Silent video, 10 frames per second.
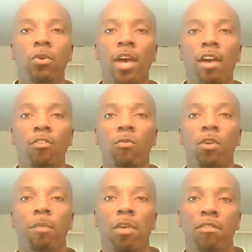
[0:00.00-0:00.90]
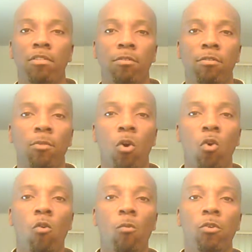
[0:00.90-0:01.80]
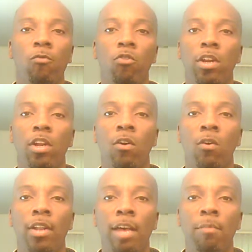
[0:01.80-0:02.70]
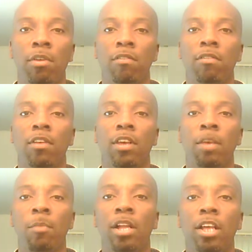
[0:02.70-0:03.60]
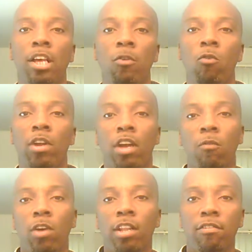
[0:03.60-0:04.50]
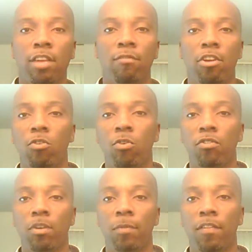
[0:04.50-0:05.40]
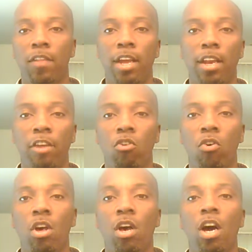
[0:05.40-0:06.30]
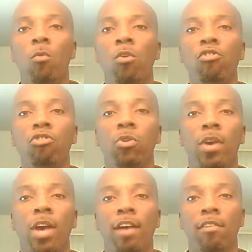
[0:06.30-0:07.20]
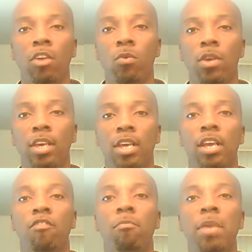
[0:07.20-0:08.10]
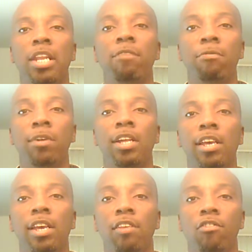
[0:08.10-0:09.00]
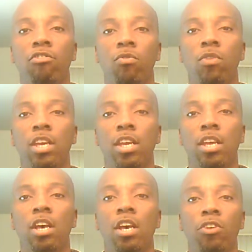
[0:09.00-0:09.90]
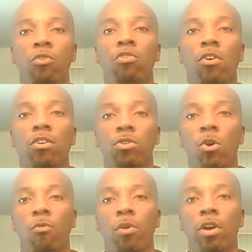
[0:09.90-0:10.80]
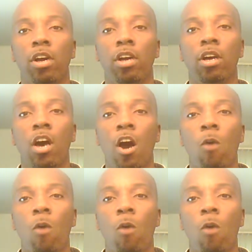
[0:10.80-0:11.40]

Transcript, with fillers: I know you guys are running businesses from home, you've joined an online business, an M L M, you're running a real estate venture or something of that nature. I want to show you guys how you can get as many free leads as you need using our software.